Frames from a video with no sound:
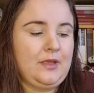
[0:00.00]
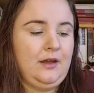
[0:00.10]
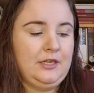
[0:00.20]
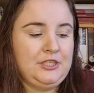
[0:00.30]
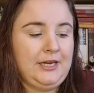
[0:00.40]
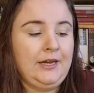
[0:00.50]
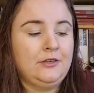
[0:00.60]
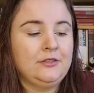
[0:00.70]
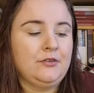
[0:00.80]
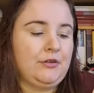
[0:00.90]
A
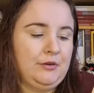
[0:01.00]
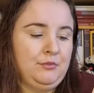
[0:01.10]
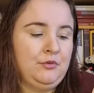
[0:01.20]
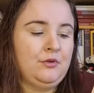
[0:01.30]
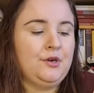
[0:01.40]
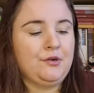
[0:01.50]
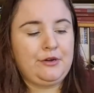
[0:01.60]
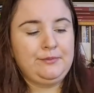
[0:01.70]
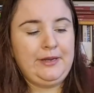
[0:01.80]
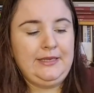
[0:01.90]
child, or a book, or
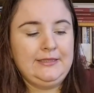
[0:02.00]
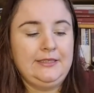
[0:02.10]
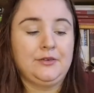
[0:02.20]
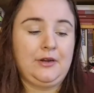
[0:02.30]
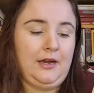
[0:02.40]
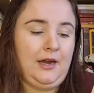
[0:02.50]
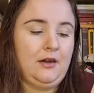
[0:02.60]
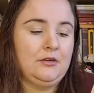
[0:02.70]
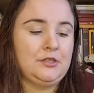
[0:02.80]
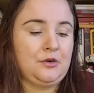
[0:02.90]
a painting, or a
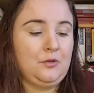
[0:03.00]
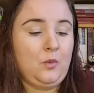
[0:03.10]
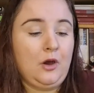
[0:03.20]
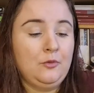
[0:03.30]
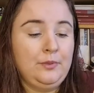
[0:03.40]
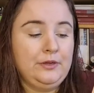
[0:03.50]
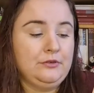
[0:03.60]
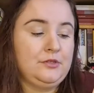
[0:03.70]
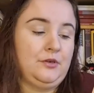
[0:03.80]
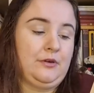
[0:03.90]
house, or a wall
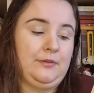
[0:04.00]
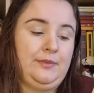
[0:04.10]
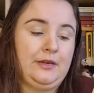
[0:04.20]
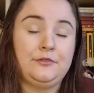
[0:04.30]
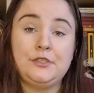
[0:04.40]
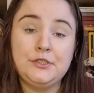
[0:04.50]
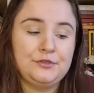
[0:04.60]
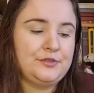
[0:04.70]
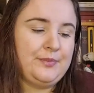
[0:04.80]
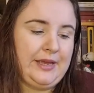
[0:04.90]
built, or a pair of
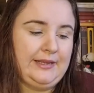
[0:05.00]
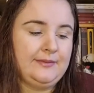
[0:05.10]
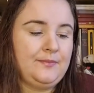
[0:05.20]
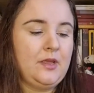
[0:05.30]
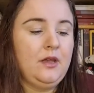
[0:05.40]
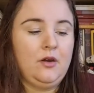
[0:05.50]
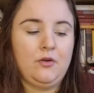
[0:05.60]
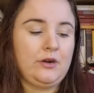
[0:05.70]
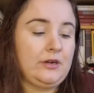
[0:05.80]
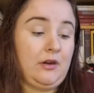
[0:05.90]
shoes made,
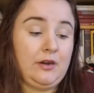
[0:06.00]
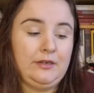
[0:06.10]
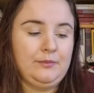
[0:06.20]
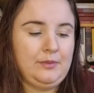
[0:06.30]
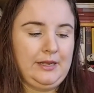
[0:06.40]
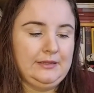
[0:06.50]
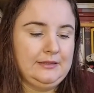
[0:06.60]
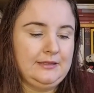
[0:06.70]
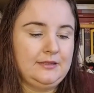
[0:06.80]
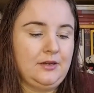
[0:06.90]
or a garden
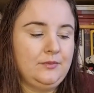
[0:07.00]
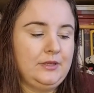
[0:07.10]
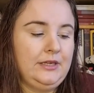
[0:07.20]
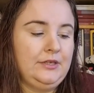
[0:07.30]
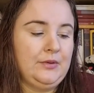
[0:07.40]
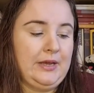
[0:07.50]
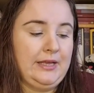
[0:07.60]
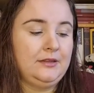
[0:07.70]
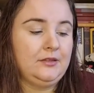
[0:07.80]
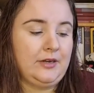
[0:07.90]
planted, something you
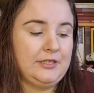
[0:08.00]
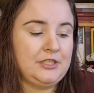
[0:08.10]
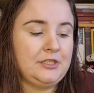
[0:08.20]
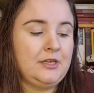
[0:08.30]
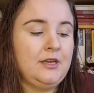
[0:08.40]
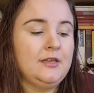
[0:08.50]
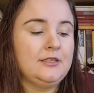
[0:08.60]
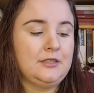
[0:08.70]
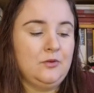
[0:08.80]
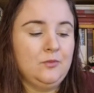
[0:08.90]
hand touched
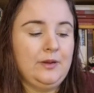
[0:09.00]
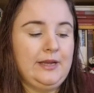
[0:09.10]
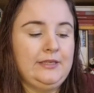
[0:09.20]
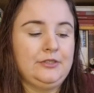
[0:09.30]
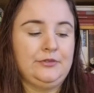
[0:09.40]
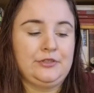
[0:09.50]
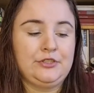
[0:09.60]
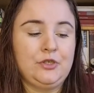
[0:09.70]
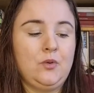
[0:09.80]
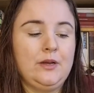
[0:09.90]
some way so your
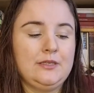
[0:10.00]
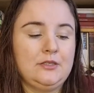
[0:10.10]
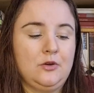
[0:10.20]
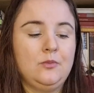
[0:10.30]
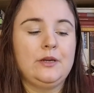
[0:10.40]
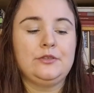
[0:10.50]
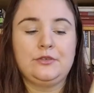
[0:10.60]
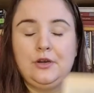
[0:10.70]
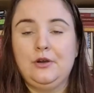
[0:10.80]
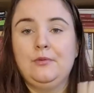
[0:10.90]
soul has somewhere to
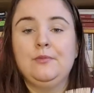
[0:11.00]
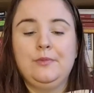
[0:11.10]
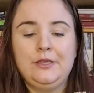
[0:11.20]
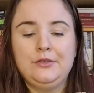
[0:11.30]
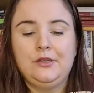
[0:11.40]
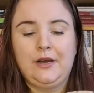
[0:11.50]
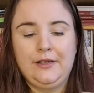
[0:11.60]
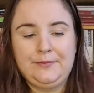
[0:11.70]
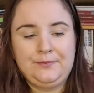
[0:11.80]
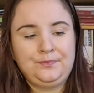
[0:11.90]
go when you
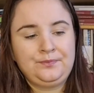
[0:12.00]
die.